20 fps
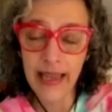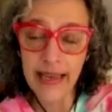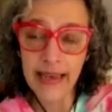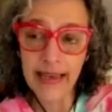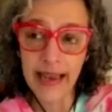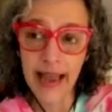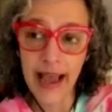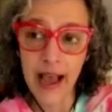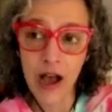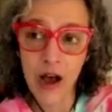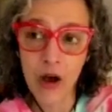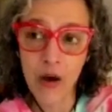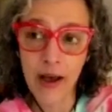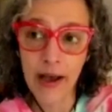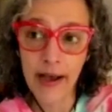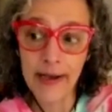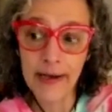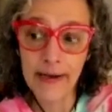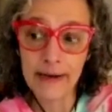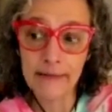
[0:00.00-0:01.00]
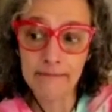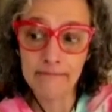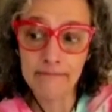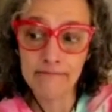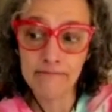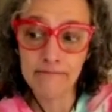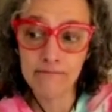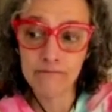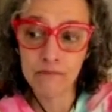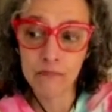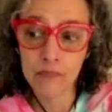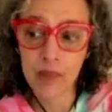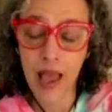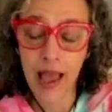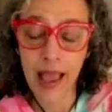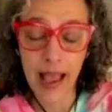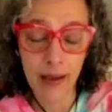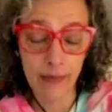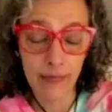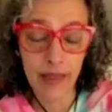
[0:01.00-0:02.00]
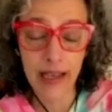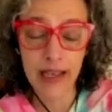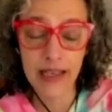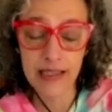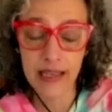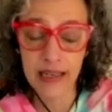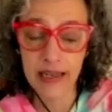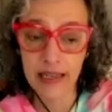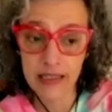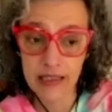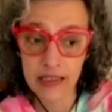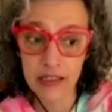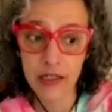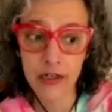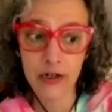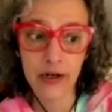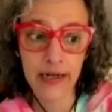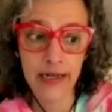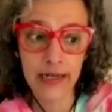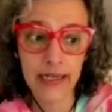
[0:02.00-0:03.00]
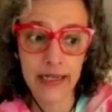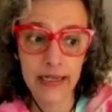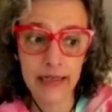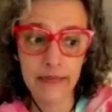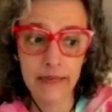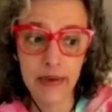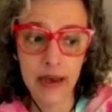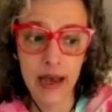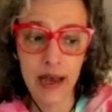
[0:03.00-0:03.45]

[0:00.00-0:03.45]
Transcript: Now, um, I am, like I said, Instagram.